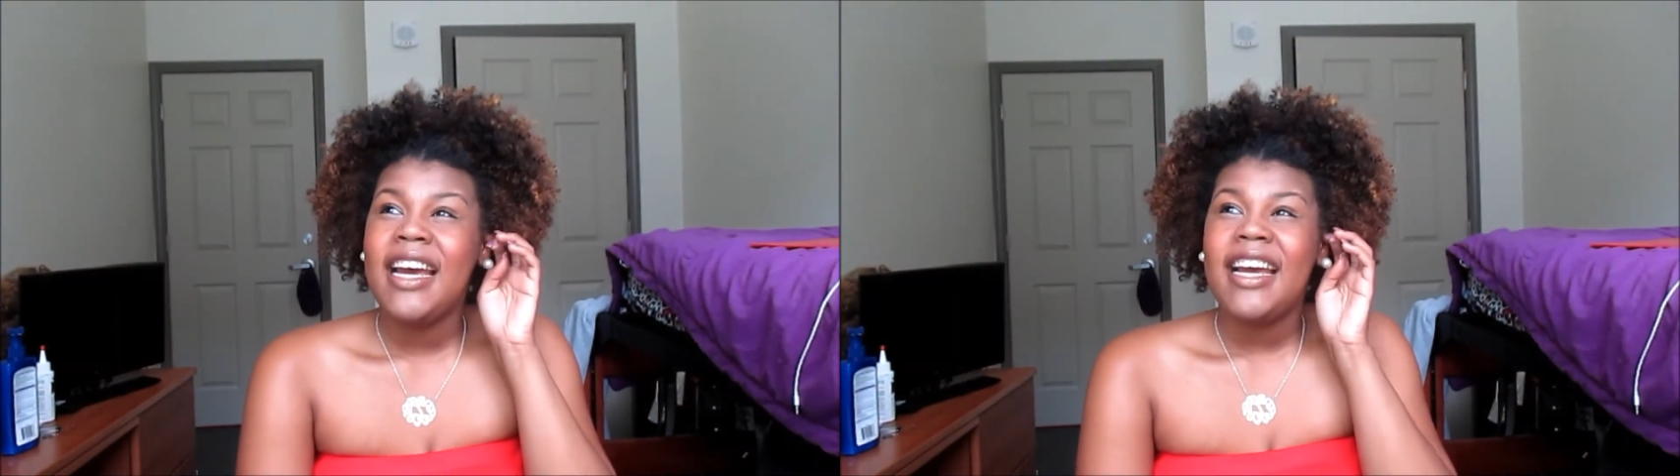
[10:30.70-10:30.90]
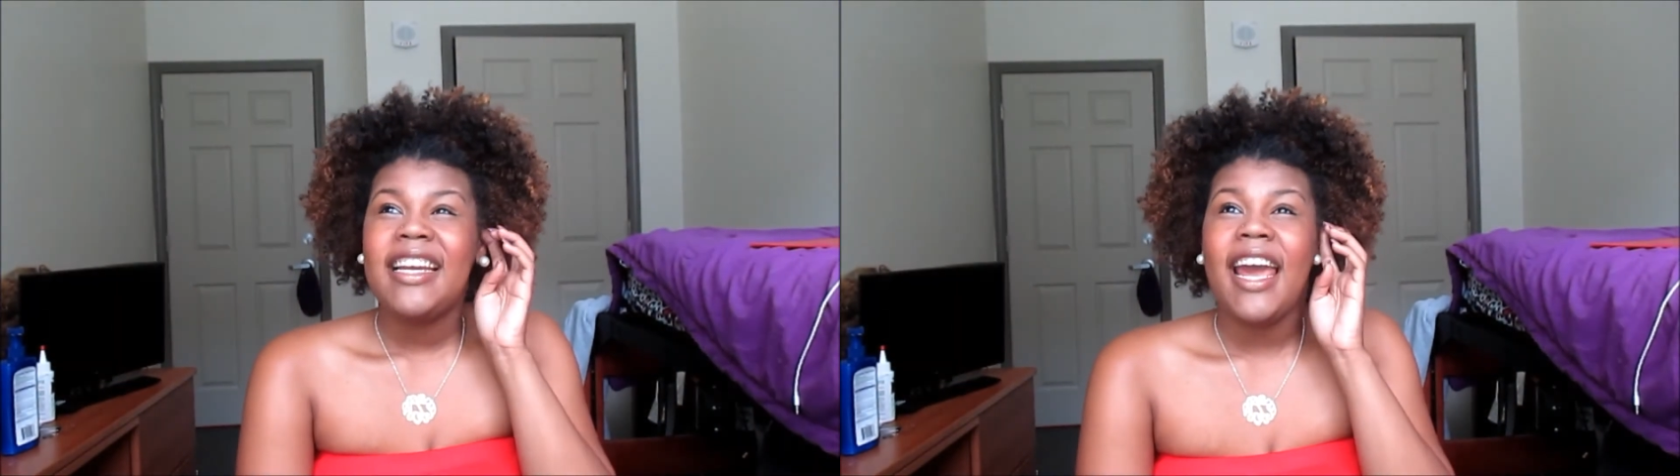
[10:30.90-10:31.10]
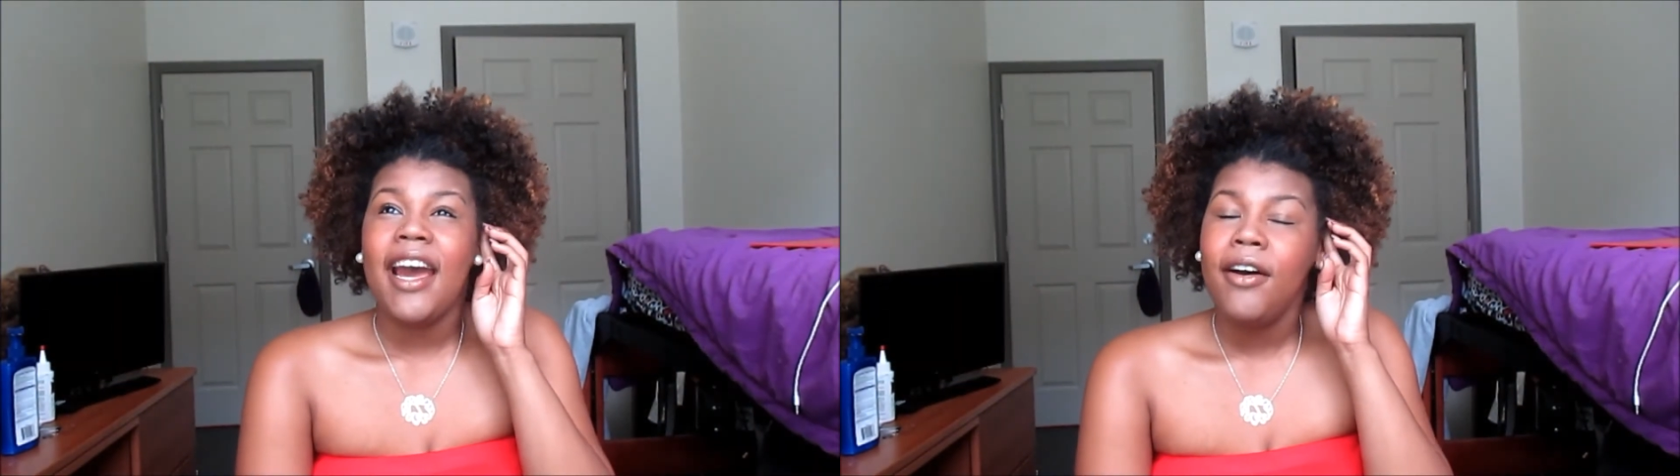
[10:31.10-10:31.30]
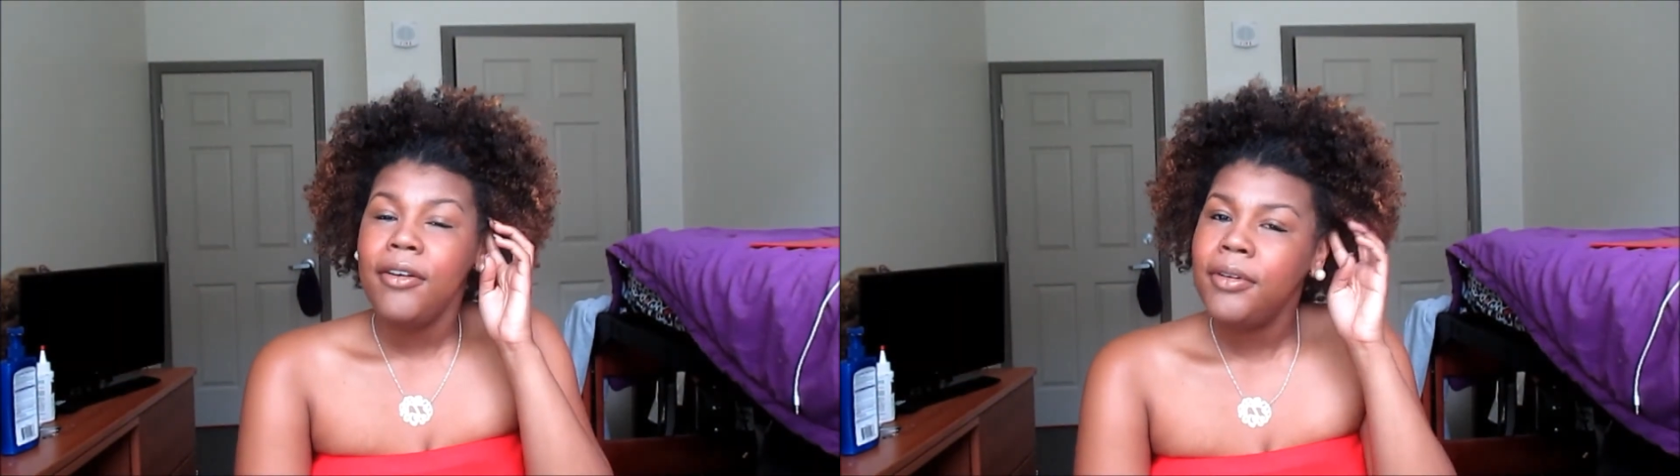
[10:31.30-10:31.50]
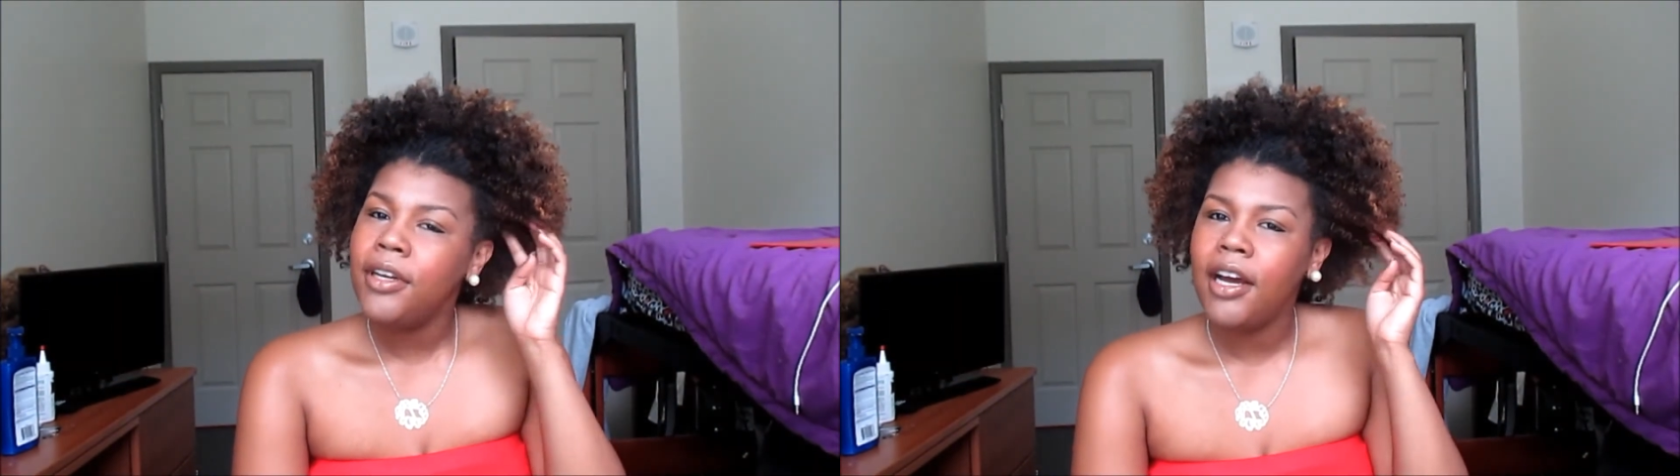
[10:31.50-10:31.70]

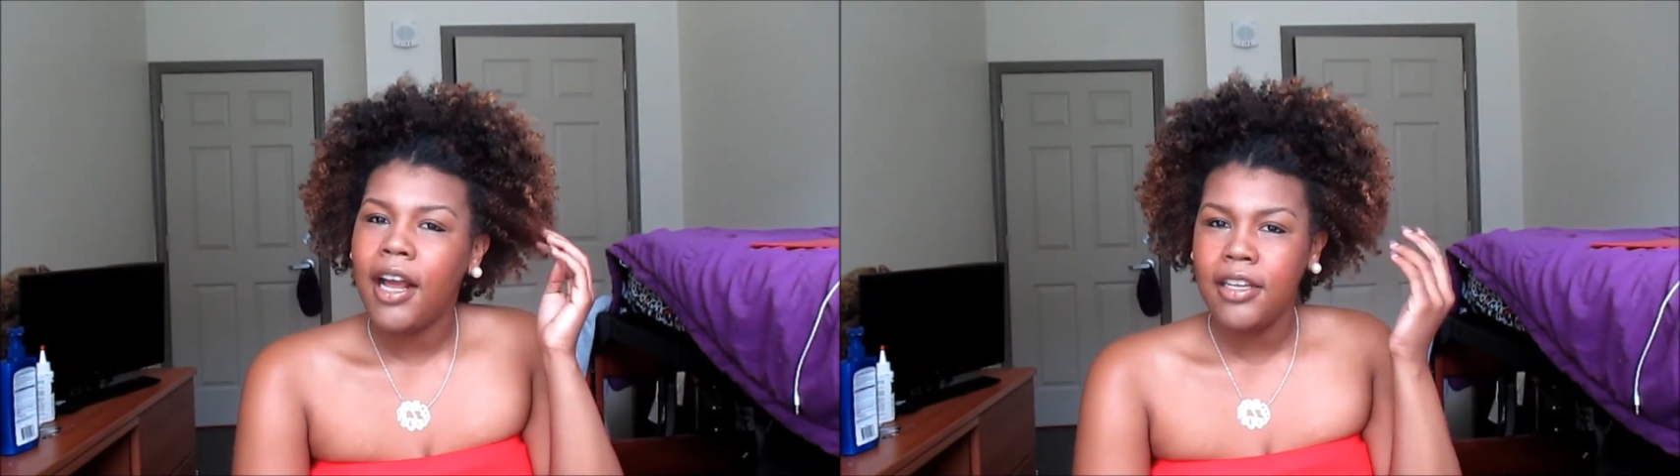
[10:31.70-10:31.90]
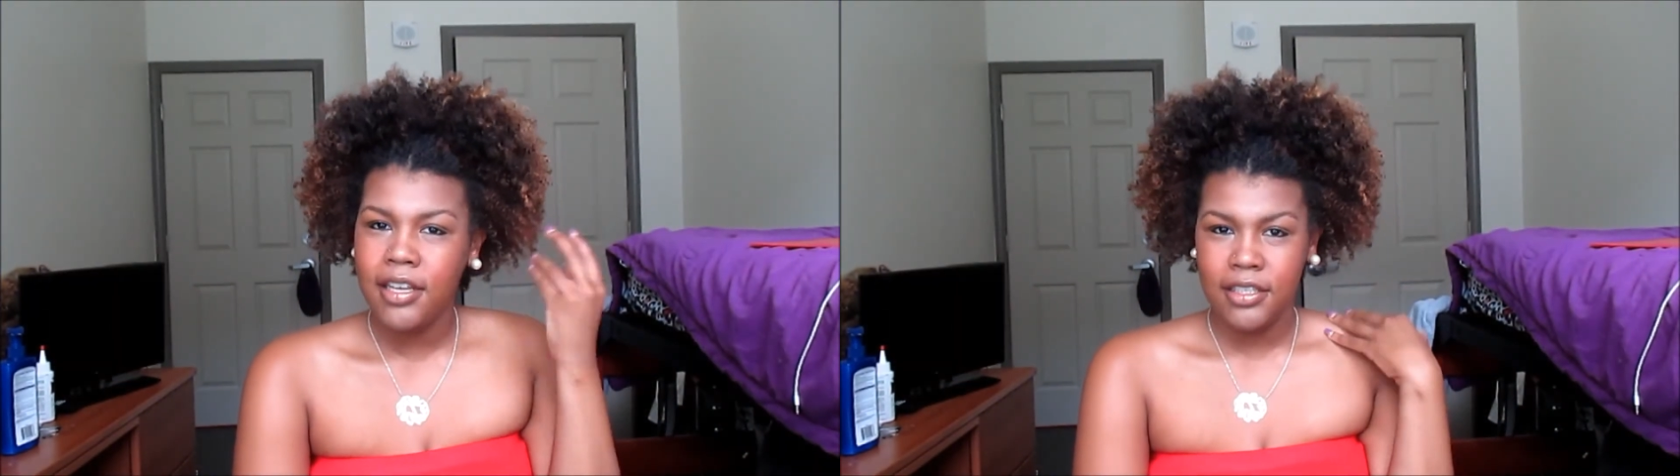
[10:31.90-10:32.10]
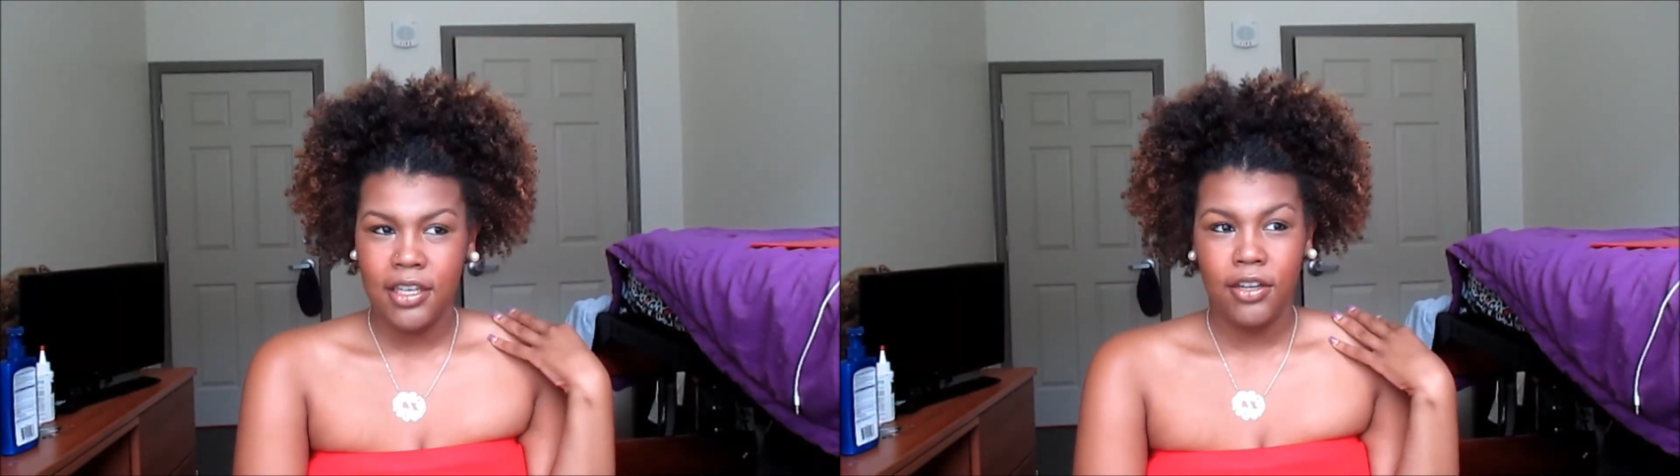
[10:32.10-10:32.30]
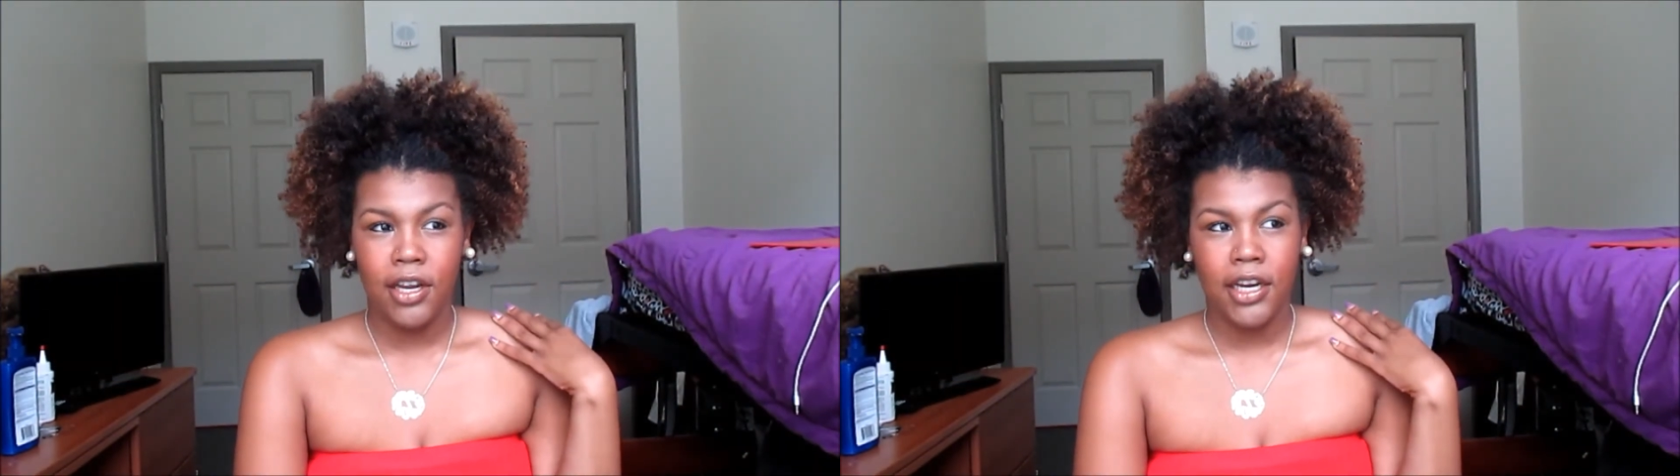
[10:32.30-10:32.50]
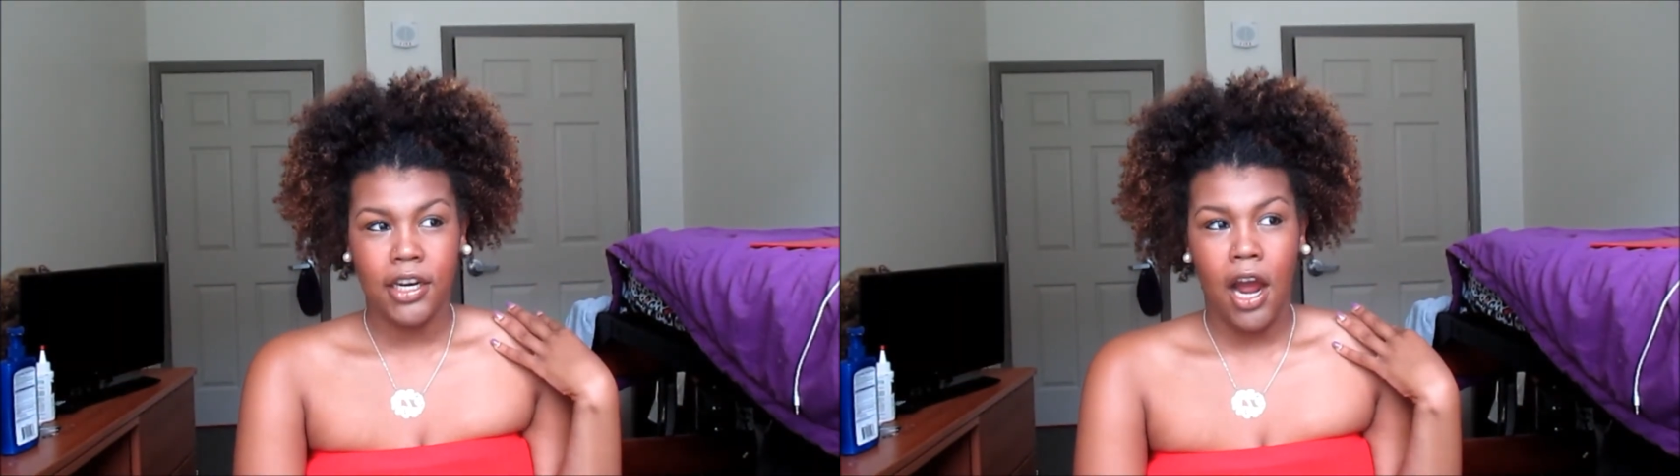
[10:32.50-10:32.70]
Now, I guess I'll tell you like the